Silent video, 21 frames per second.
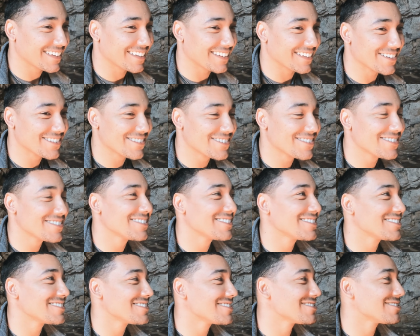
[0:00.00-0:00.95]
No,
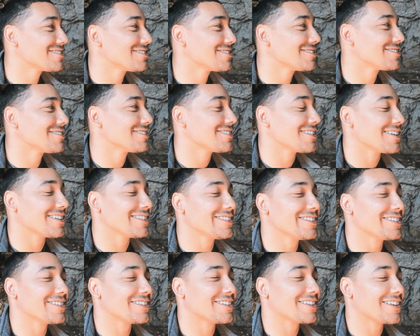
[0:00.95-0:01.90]
I
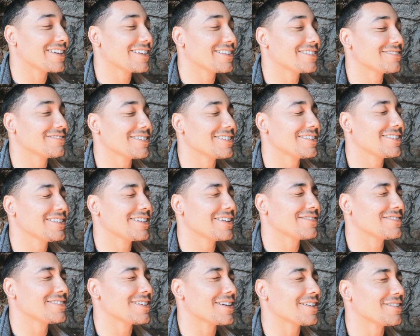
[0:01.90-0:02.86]
did. I did
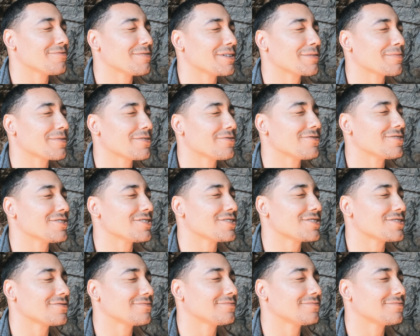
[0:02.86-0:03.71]
have time to make my wish.